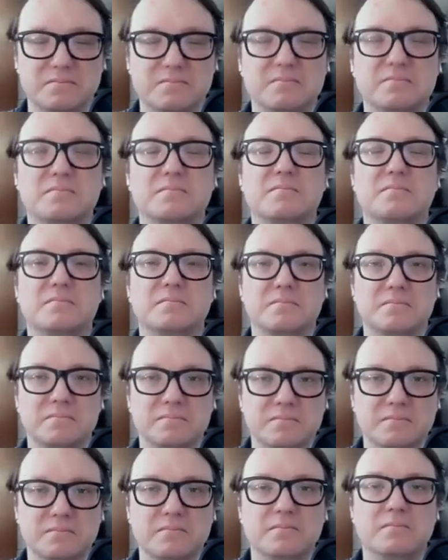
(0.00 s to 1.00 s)

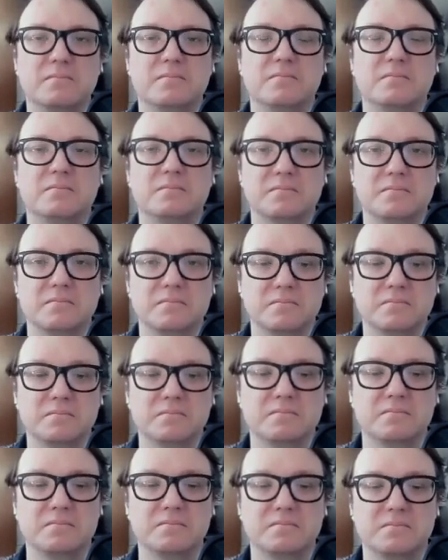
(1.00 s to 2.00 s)

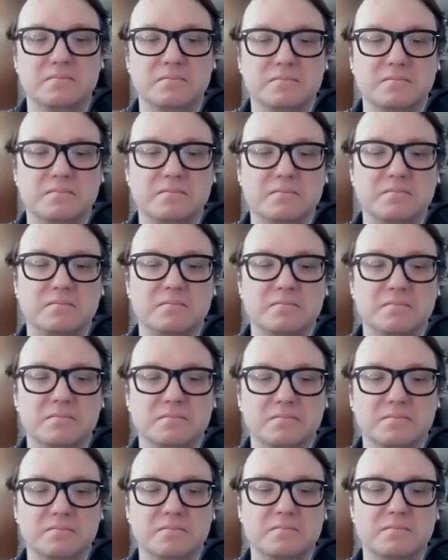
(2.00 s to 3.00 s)

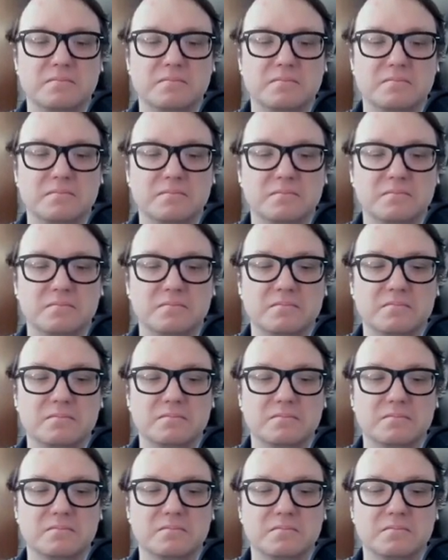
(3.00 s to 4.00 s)

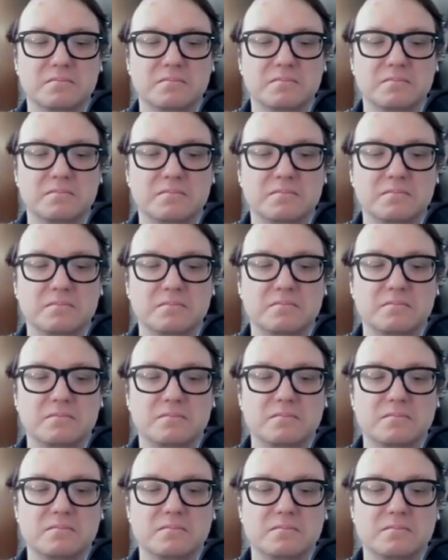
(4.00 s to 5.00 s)

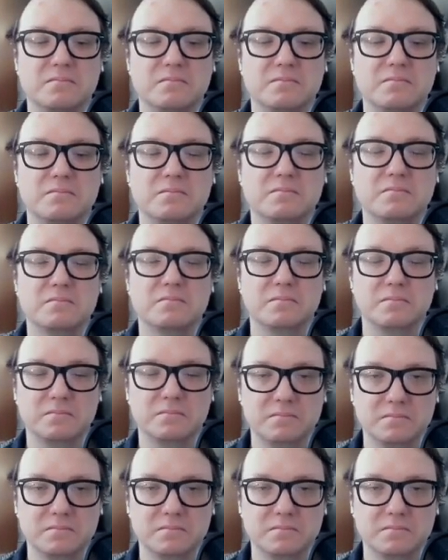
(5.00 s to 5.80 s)
The person shown says nothing.